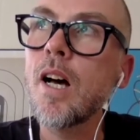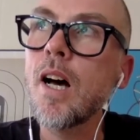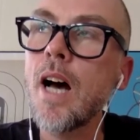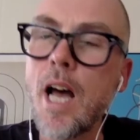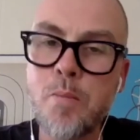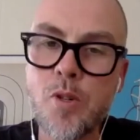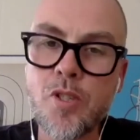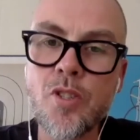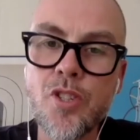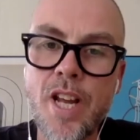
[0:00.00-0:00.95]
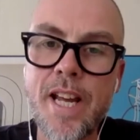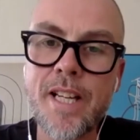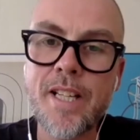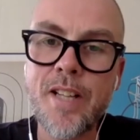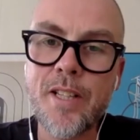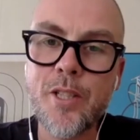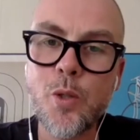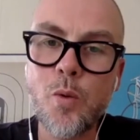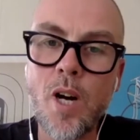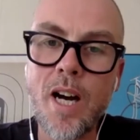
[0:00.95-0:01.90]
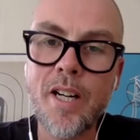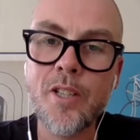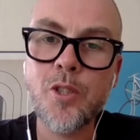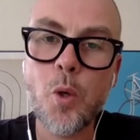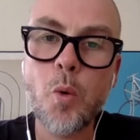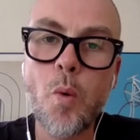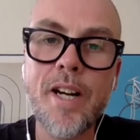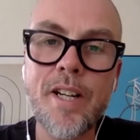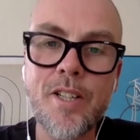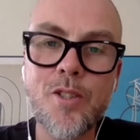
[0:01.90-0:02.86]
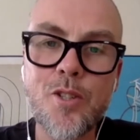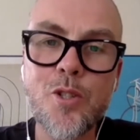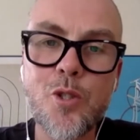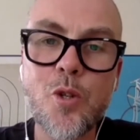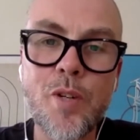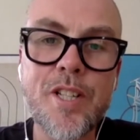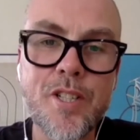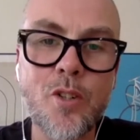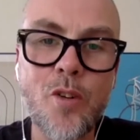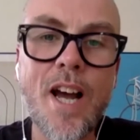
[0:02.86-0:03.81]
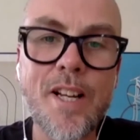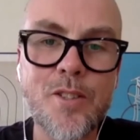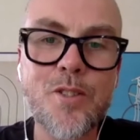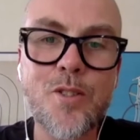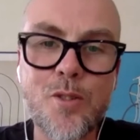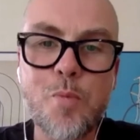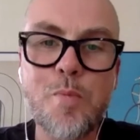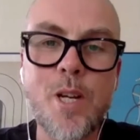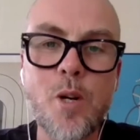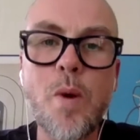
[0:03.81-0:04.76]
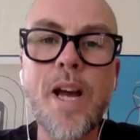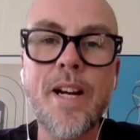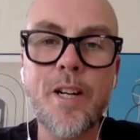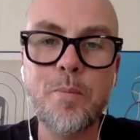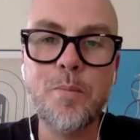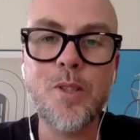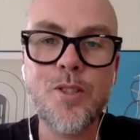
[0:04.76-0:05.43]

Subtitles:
I mustn't say that you aren't required to read and write to be aware, but